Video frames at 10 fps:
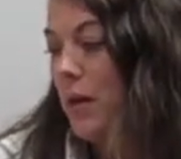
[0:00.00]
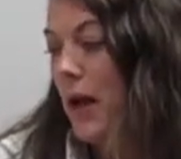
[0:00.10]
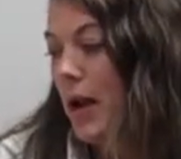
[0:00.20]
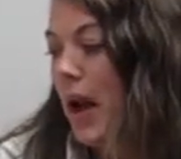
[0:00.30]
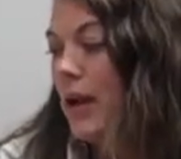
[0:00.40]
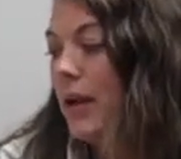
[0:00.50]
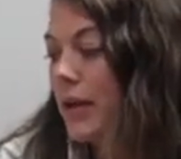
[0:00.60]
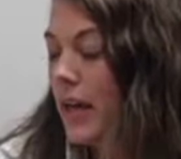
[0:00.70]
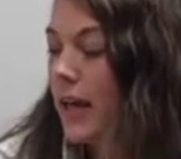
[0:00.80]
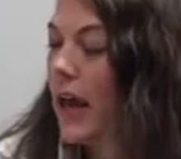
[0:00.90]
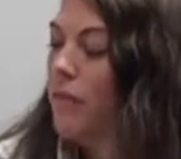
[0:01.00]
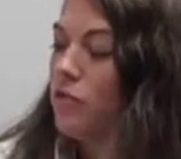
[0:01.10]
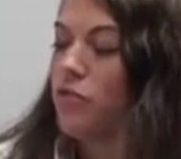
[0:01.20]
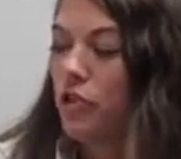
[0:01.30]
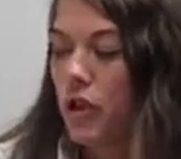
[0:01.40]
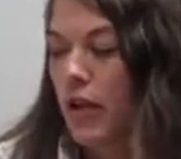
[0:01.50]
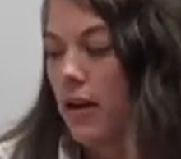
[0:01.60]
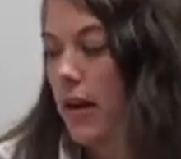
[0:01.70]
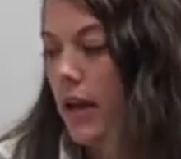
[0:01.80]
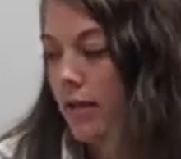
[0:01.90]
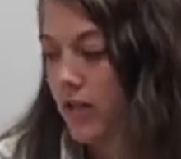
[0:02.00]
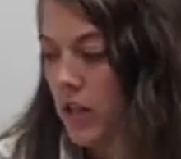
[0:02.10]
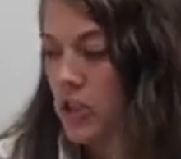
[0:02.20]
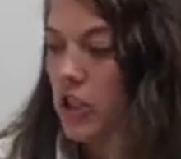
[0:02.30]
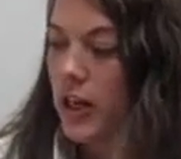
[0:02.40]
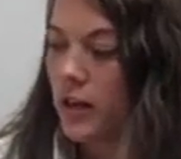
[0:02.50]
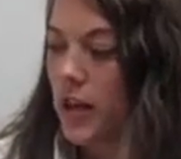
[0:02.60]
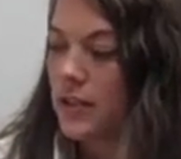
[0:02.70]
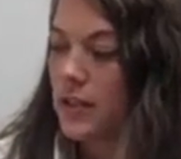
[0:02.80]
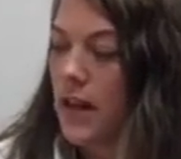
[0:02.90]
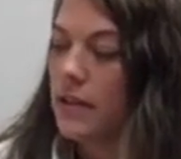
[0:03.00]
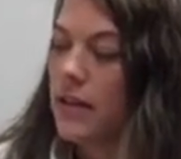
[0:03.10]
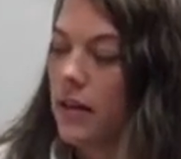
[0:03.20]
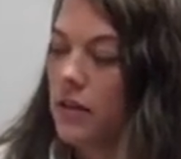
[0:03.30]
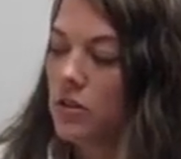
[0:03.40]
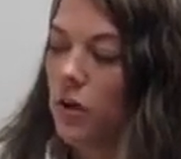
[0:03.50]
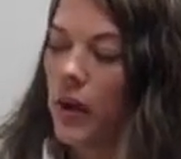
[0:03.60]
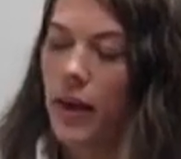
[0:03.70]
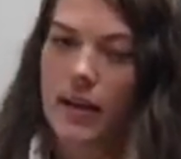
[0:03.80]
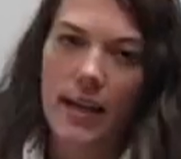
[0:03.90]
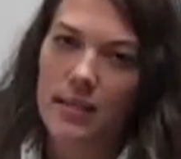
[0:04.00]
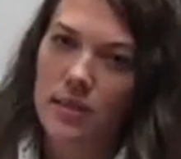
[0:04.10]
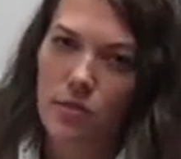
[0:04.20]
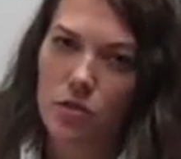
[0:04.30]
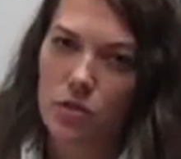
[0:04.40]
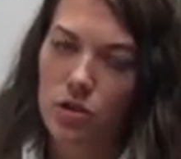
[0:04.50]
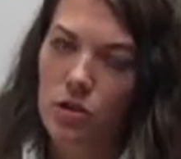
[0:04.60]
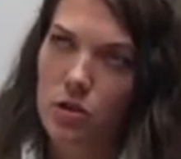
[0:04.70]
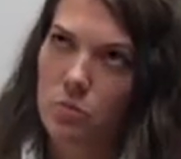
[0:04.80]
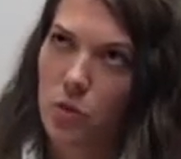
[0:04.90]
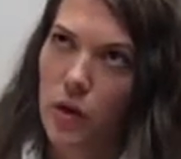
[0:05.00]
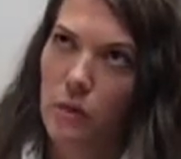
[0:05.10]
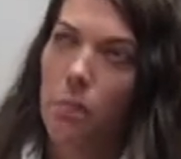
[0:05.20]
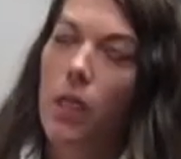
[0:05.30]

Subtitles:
But again, I haven't fully finished analyzing that data, so I can't say for sure at this point.